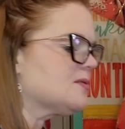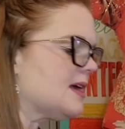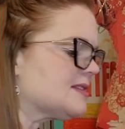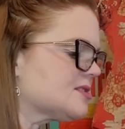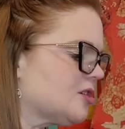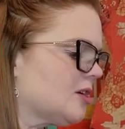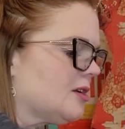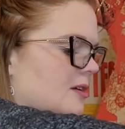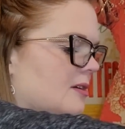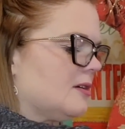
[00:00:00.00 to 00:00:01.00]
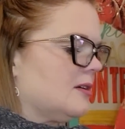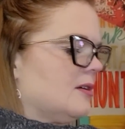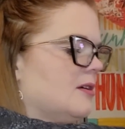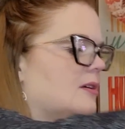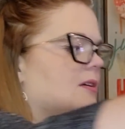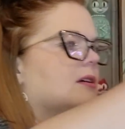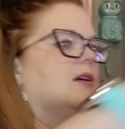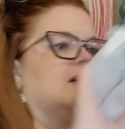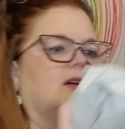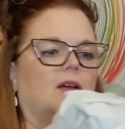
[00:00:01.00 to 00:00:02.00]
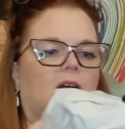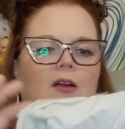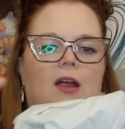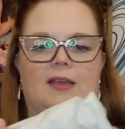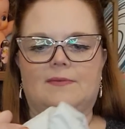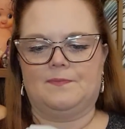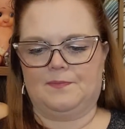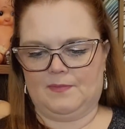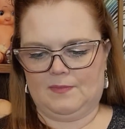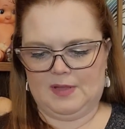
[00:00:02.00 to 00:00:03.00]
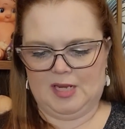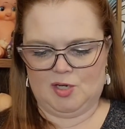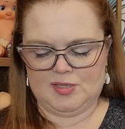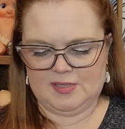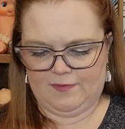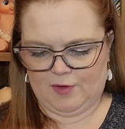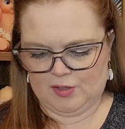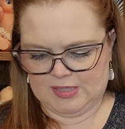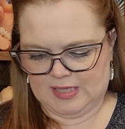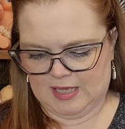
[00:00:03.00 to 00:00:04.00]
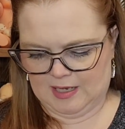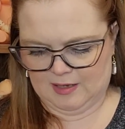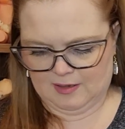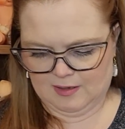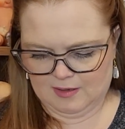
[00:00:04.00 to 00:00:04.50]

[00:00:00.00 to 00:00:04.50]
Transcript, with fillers: So that's good. All right. Here's the first thing.